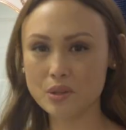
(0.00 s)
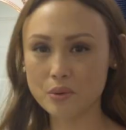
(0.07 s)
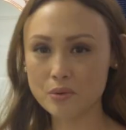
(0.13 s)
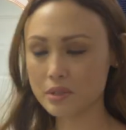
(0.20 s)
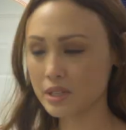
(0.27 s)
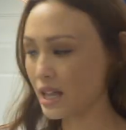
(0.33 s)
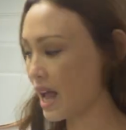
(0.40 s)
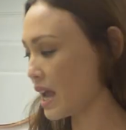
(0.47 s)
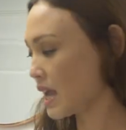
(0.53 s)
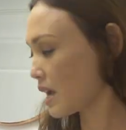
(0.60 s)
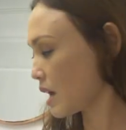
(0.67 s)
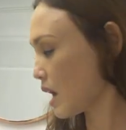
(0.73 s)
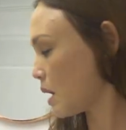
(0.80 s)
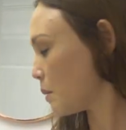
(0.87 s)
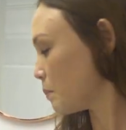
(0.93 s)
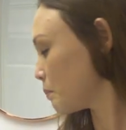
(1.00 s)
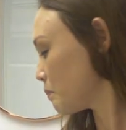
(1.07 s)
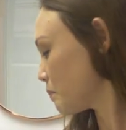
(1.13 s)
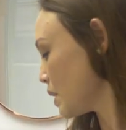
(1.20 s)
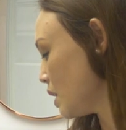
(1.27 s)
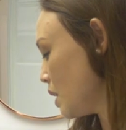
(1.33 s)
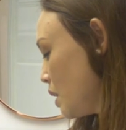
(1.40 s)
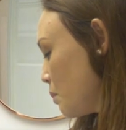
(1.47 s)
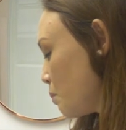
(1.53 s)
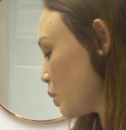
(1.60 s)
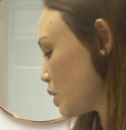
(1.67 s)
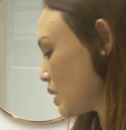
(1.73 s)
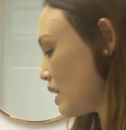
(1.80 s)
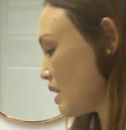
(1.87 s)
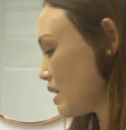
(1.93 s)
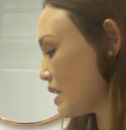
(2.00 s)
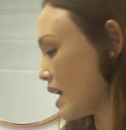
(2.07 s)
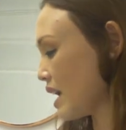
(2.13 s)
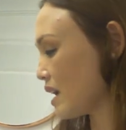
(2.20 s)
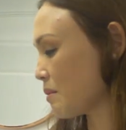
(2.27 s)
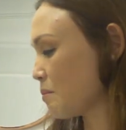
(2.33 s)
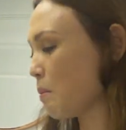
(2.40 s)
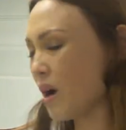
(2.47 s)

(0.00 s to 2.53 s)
Don't like putting like